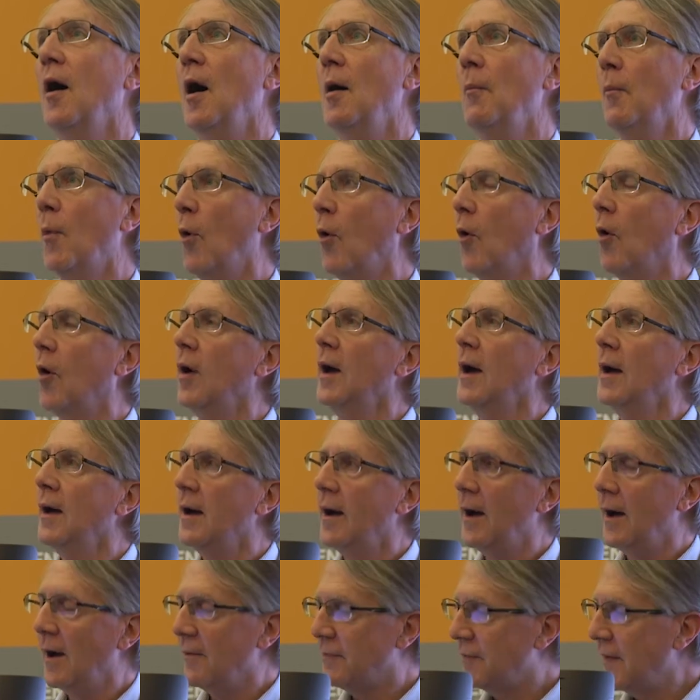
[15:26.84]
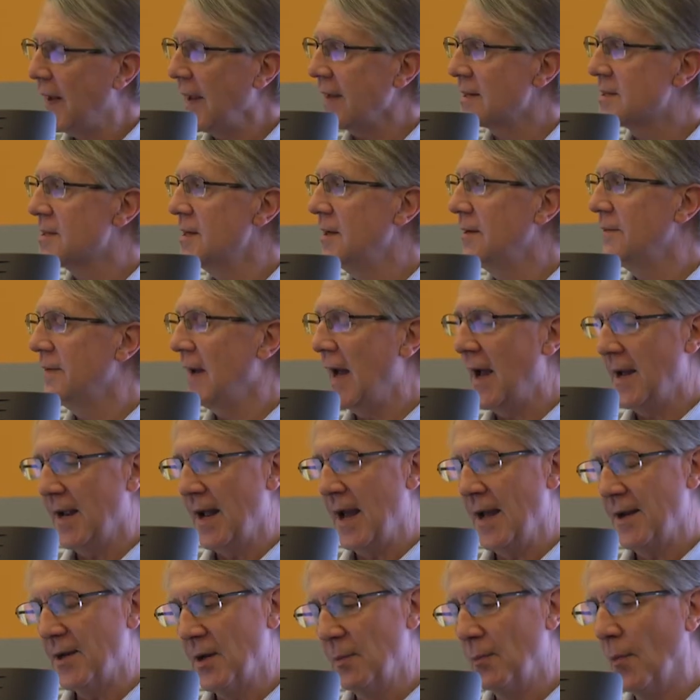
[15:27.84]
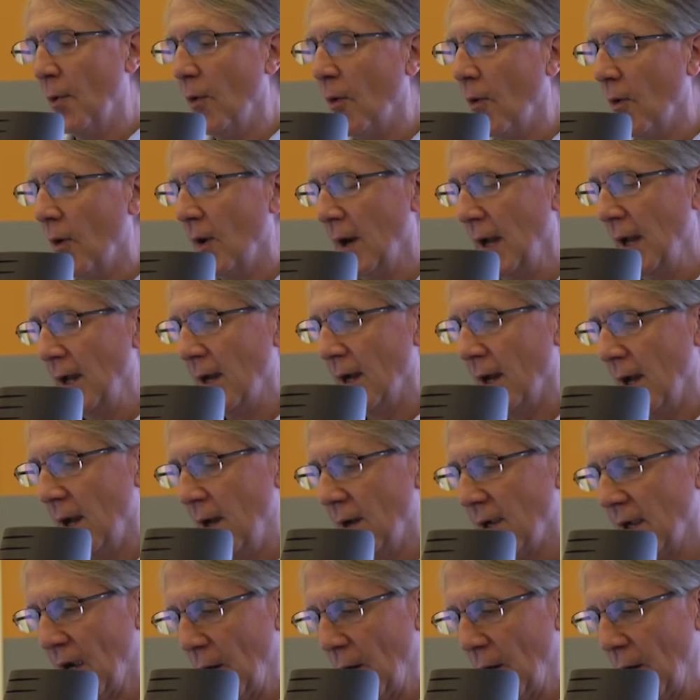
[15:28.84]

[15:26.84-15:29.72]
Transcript: a more effective and, a more uh,